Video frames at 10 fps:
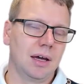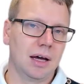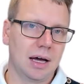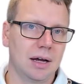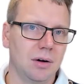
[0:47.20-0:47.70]

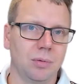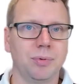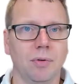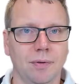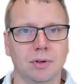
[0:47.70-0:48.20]
I hope
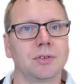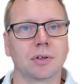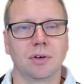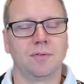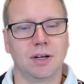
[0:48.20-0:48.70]
you have also
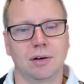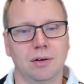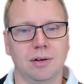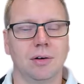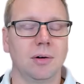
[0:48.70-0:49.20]

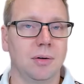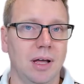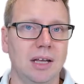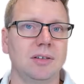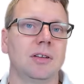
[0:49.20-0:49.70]
configured
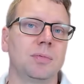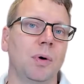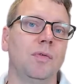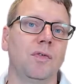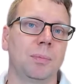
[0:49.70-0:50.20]
agents
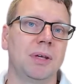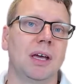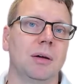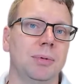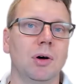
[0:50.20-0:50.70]
both for
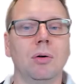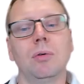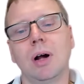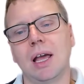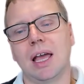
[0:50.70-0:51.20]

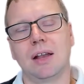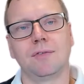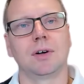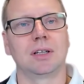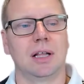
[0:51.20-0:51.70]
PIPO and
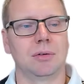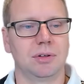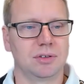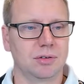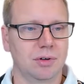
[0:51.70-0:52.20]
for cloud
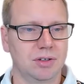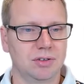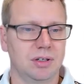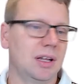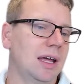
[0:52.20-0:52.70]

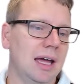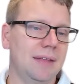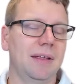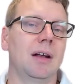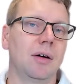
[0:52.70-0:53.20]
integration.
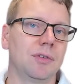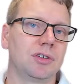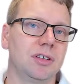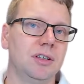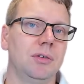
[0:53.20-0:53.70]
And then
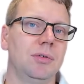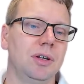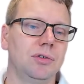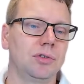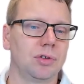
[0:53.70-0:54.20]
obviously you
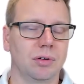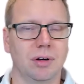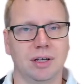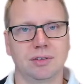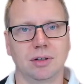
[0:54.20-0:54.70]
need to
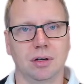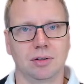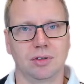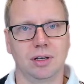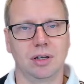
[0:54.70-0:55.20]
synchronize the
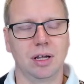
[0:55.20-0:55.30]
content.